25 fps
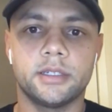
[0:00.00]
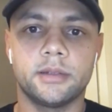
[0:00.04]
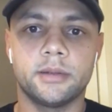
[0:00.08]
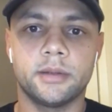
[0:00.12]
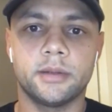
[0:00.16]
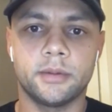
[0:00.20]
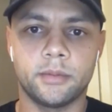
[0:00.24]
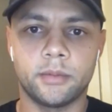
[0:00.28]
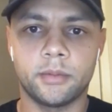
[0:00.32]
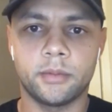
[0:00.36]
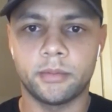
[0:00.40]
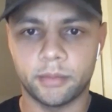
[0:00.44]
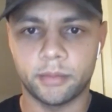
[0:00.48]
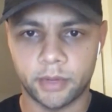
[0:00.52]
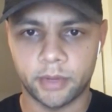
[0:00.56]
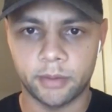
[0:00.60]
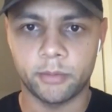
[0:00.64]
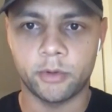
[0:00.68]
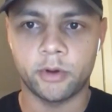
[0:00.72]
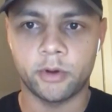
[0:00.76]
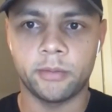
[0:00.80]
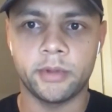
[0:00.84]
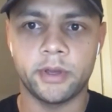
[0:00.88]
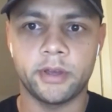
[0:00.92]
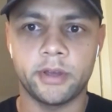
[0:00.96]
Um, my
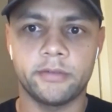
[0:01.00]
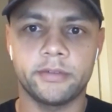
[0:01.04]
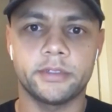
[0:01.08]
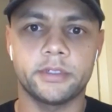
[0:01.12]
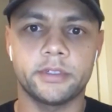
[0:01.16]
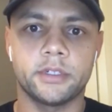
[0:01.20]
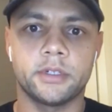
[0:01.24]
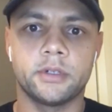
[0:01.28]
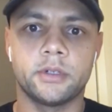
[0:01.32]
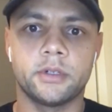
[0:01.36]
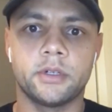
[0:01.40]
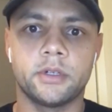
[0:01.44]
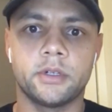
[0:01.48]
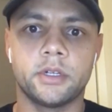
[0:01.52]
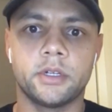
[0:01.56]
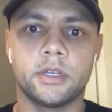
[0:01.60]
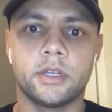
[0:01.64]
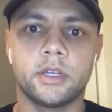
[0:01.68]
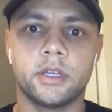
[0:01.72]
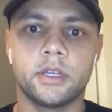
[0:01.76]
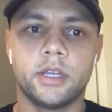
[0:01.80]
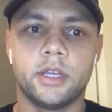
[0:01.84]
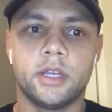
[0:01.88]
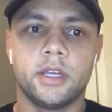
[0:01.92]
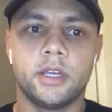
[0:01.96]
mom has so uh,
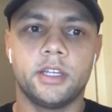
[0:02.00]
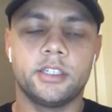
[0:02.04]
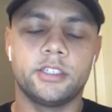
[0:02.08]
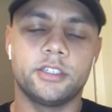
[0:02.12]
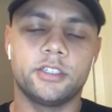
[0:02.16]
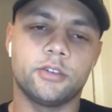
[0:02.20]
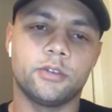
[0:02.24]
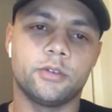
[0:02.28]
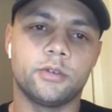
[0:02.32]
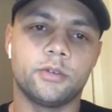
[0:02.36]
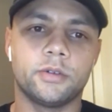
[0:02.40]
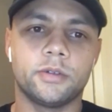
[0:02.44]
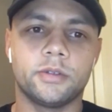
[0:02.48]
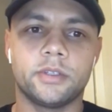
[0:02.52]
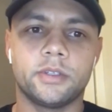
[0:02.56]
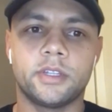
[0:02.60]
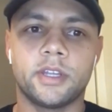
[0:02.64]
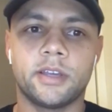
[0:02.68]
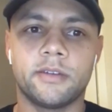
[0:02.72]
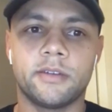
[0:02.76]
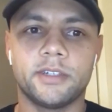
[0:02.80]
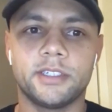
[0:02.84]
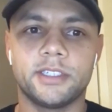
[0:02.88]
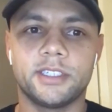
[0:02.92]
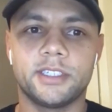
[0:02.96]
so they
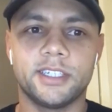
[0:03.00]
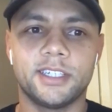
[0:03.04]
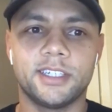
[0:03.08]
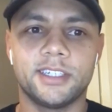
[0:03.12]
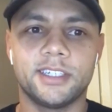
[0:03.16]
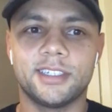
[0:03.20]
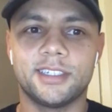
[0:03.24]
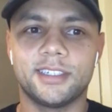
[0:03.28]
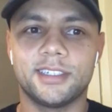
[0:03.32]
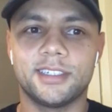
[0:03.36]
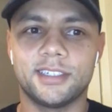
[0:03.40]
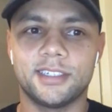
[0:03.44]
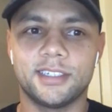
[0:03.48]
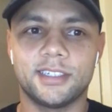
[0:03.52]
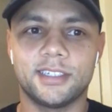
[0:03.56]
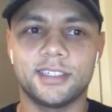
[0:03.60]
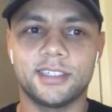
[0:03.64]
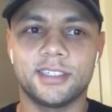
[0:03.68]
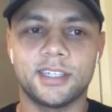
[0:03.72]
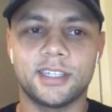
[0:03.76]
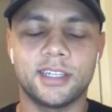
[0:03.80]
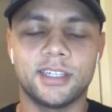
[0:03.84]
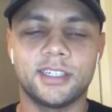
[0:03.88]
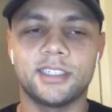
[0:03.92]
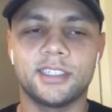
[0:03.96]
will see
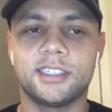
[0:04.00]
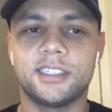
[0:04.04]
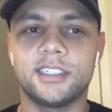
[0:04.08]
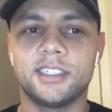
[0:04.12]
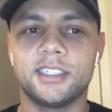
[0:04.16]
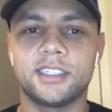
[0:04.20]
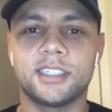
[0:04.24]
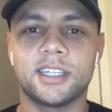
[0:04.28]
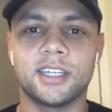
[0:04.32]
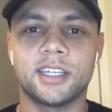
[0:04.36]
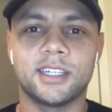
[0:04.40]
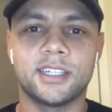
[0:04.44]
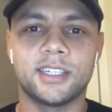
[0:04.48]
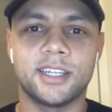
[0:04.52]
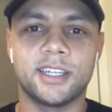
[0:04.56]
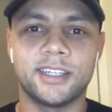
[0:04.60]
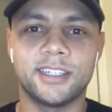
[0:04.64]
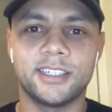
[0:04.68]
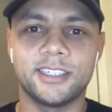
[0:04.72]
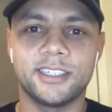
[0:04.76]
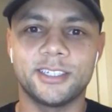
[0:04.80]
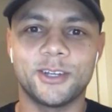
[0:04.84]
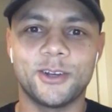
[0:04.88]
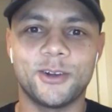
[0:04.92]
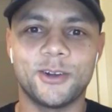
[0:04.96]
say she's a
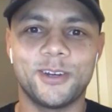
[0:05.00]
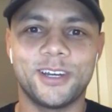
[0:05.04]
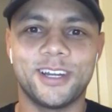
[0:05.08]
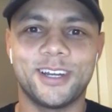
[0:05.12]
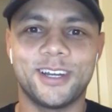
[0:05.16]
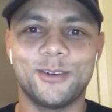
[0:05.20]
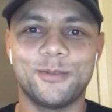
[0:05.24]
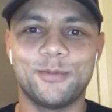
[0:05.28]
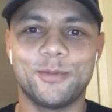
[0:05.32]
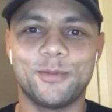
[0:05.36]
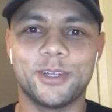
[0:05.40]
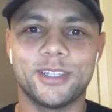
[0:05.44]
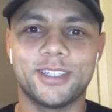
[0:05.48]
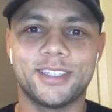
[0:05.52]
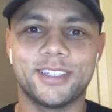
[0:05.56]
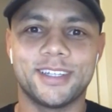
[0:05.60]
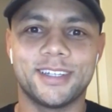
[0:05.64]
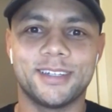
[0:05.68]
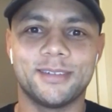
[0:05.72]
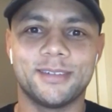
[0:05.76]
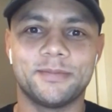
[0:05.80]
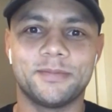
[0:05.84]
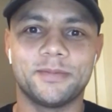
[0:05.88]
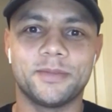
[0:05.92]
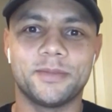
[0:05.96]
Danish girl now, but
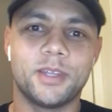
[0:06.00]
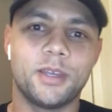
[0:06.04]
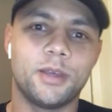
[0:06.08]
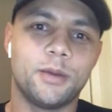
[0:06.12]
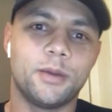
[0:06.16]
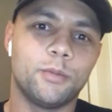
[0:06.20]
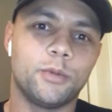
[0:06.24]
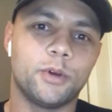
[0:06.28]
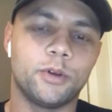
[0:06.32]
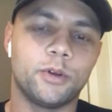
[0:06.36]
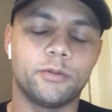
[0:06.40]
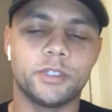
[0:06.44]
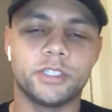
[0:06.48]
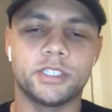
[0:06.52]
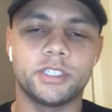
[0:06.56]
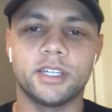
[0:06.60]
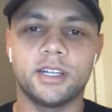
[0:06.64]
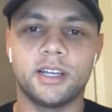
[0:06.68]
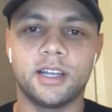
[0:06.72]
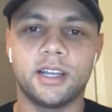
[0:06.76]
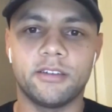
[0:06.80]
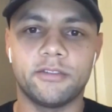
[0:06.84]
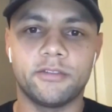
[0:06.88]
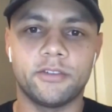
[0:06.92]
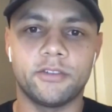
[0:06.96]
um, but we still
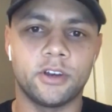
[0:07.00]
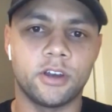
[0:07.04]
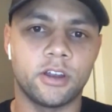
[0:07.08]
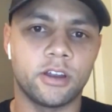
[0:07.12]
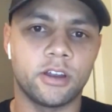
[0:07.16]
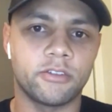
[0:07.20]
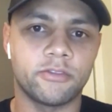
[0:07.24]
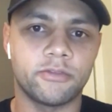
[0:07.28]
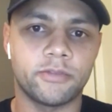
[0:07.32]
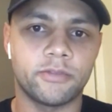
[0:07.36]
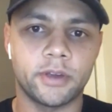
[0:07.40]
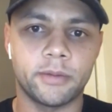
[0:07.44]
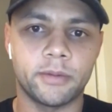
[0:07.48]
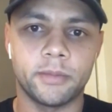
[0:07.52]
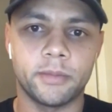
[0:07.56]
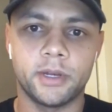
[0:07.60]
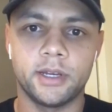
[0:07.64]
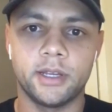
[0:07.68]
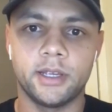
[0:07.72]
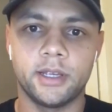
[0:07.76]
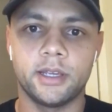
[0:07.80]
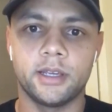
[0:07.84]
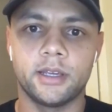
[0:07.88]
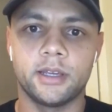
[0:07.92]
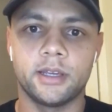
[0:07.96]
have a lot of family
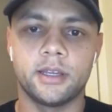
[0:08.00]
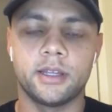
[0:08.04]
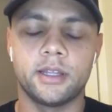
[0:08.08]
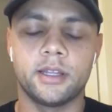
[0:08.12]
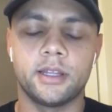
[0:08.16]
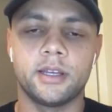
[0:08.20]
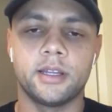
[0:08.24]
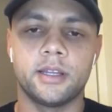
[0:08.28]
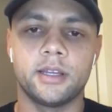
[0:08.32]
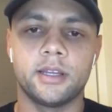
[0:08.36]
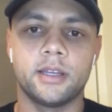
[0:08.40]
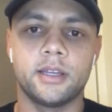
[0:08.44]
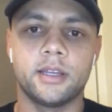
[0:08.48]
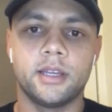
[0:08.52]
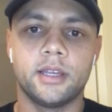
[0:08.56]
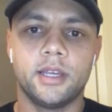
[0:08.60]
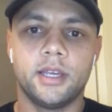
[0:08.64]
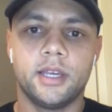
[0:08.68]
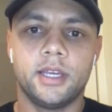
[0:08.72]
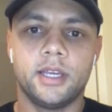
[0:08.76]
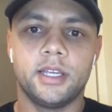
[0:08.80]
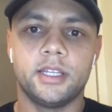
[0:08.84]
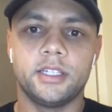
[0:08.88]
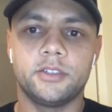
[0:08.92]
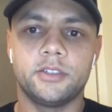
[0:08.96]
in
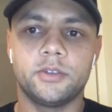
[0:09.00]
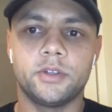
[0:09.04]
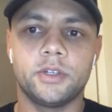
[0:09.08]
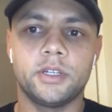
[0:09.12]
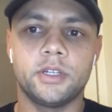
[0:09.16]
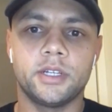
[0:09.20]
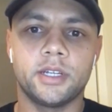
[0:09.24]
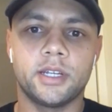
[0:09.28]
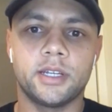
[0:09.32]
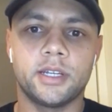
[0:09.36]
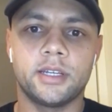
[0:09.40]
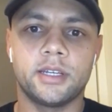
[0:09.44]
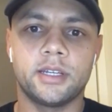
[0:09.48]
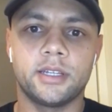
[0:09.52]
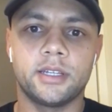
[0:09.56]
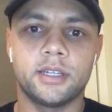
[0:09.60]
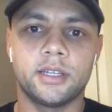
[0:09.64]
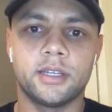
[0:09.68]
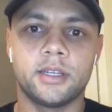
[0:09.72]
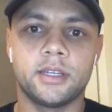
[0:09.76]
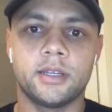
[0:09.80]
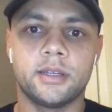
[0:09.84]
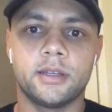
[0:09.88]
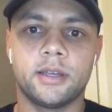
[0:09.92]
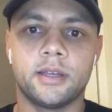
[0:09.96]
in Trinidad,
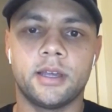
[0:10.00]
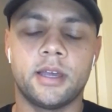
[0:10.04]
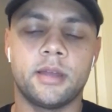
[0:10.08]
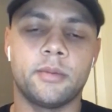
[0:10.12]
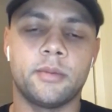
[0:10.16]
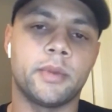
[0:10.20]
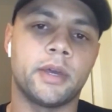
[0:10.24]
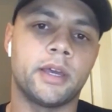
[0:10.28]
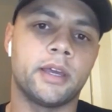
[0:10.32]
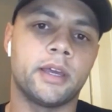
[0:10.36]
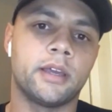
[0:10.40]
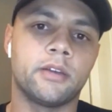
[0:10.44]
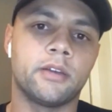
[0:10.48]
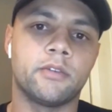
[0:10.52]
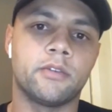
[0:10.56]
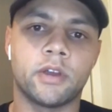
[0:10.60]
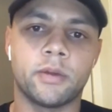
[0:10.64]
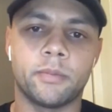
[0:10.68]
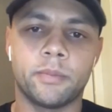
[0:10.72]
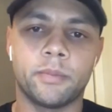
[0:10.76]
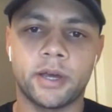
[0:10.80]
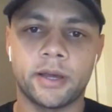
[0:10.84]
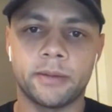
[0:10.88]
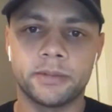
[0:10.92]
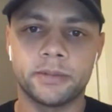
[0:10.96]
and my
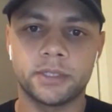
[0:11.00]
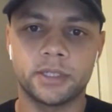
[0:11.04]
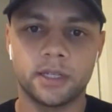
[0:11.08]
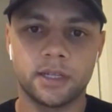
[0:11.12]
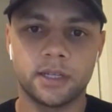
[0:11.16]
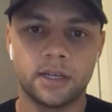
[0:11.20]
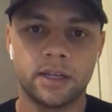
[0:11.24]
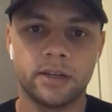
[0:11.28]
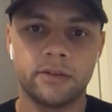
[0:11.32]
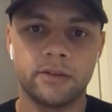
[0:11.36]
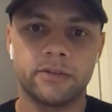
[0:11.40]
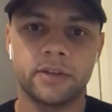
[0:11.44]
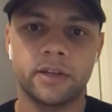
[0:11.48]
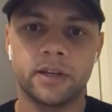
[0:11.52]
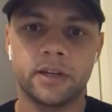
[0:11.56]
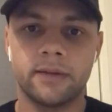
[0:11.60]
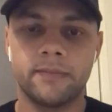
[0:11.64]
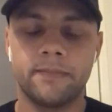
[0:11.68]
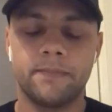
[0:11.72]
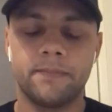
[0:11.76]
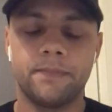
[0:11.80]
grandpa still live there.